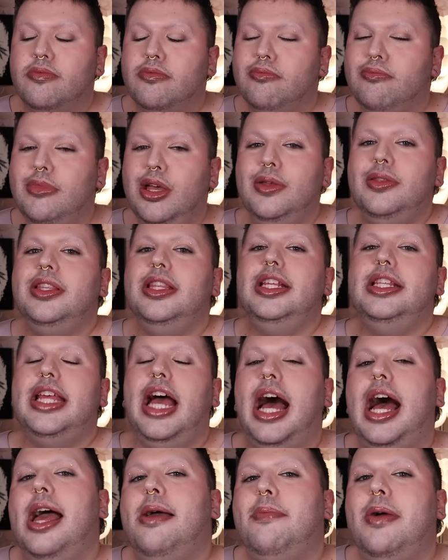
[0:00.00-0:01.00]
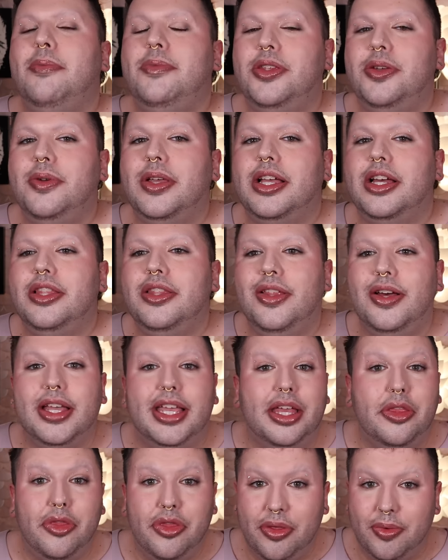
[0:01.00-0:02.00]
most of the time, I'm doing a look
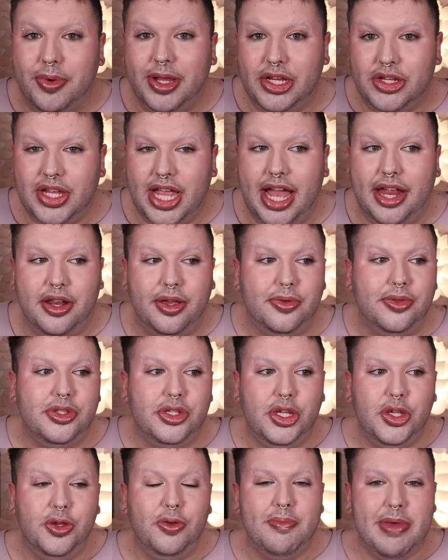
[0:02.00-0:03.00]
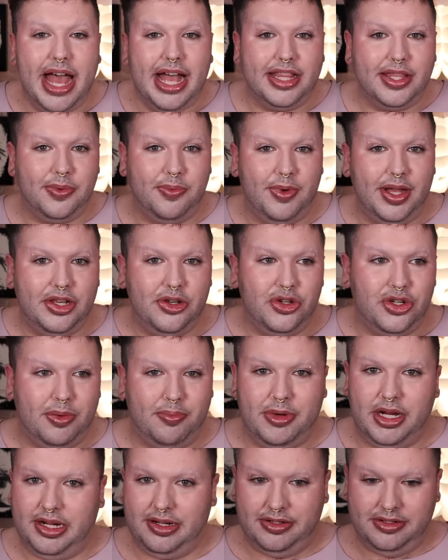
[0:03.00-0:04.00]
in three shadows two mattes, one
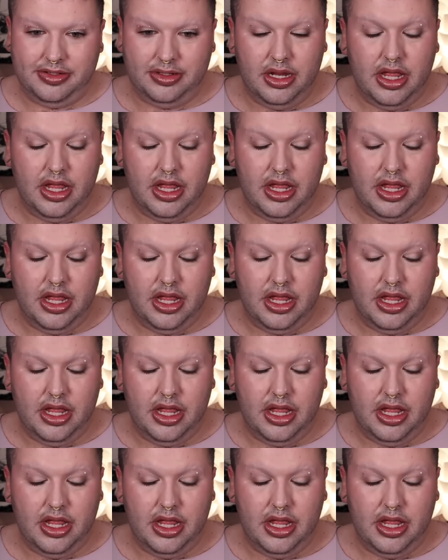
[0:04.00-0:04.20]
shimmer.